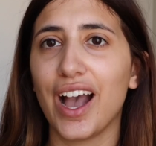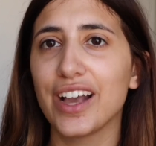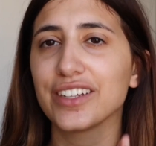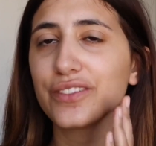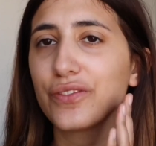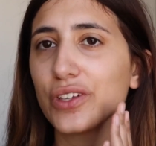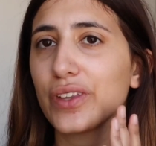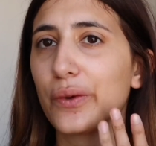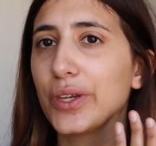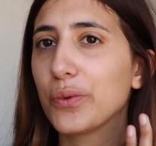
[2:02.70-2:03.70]
I just
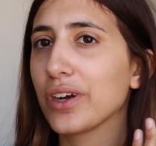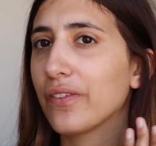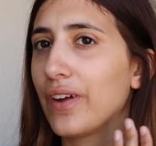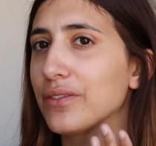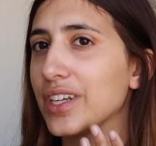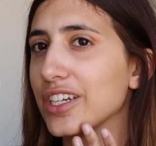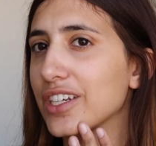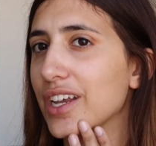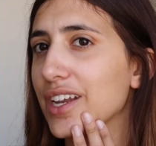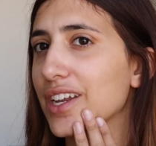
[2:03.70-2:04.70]
feel like when you wear
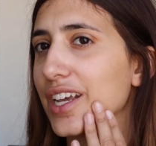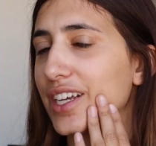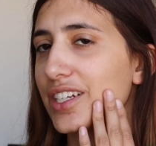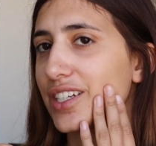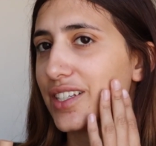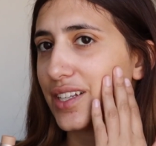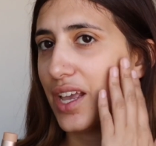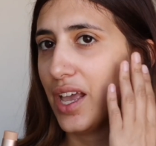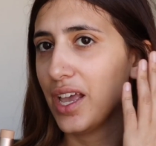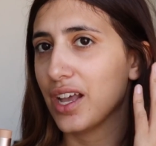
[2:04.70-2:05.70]
foundation, it can
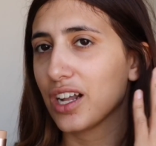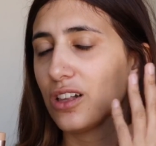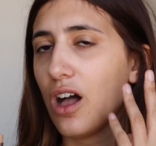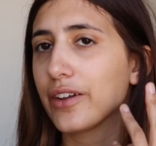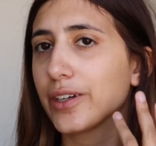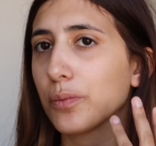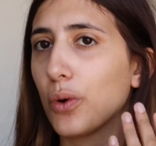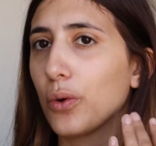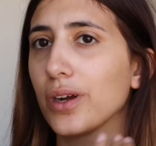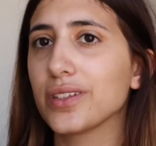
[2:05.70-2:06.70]
just clog your
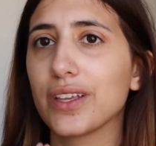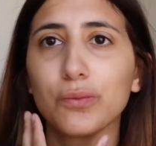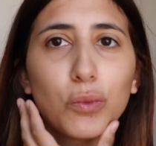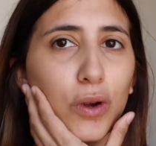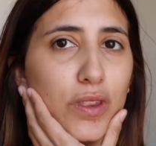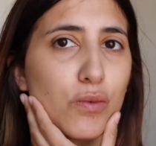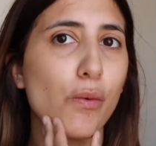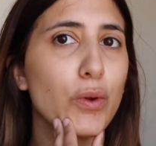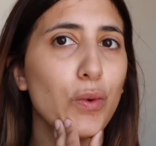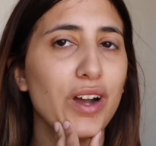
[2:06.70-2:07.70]
pores even more than
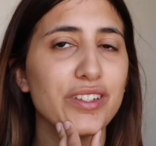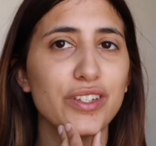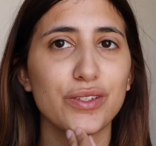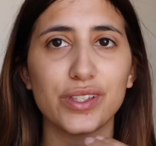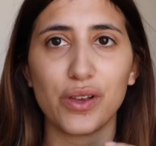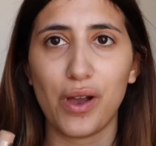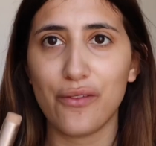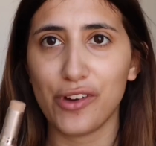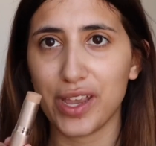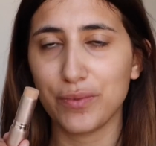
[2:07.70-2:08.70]
one would want to. So
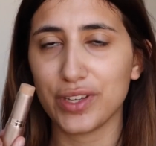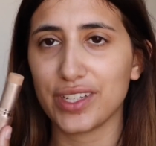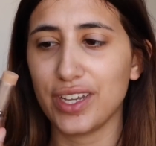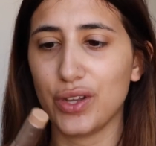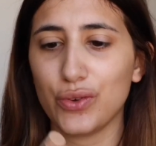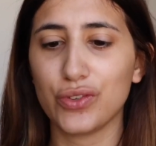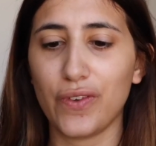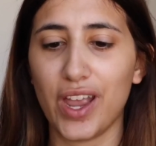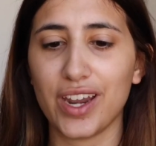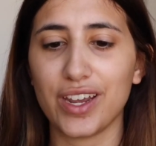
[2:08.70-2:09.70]
I really am just a huge
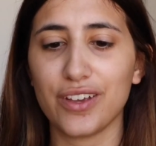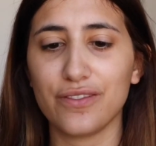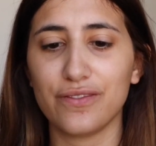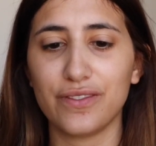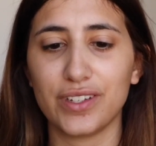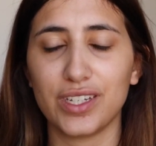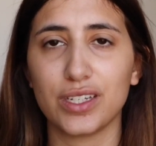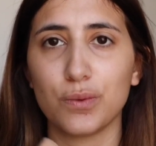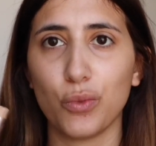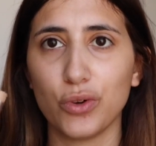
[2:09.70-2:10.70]
fan of
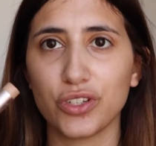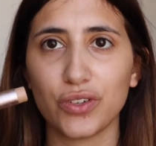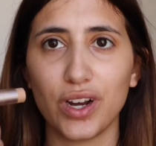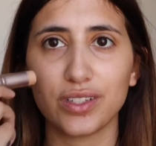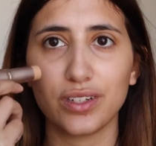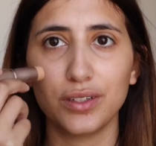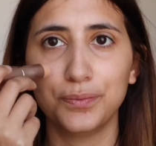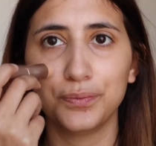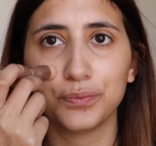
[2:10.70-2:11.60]
tinted moisturizer.